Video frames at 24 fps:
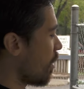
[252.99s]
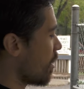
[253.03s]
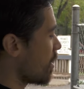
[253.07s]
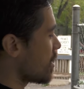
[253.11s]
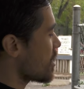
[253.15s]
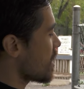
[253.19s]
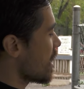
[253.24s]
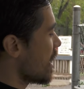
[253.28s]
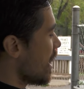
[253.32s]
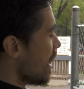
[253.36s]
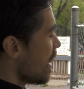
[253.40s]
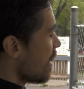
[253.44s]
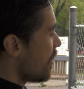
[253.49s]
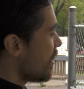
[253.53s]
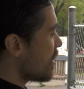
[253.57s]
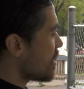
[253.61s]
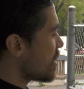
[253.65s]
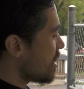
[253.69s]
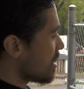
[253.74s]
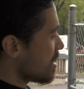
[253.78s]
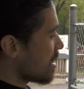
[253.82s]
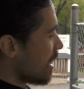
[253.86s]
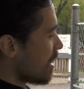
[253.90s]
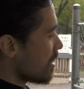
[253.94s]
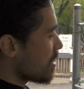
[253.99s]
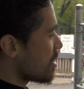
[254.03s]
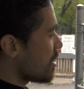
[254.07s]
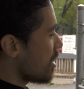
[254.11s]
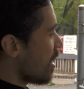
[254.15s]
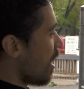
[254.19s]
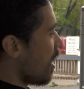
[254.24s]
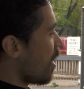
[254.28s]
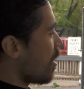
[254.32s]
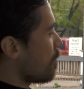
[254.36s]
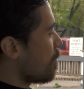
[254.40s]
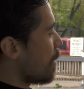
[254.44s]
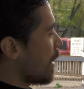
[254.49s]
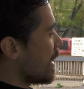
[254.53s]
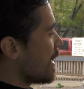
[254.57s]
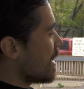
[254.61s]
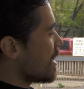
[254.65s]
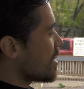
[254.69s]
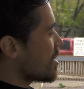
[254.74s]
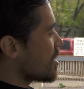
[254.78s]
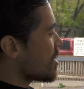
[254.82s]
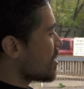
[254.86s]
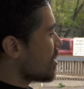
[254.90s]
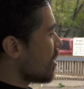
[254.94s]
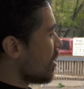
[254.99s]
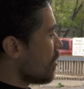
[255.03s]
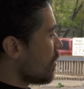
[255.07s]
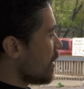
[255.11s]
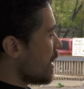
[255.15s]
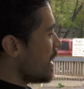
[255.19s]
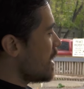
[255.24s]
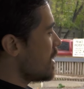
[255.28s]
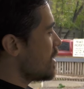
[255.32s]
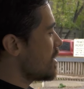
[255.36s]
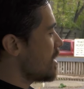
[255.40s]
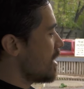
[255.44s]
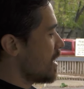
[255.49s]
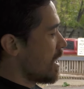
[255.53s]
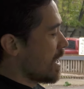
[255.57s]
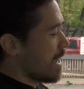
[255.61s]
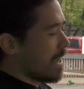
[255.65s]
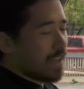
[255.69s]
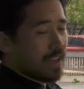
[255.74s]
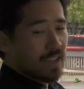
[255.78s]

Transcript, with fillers: worse. This intelligent auto button is so easy to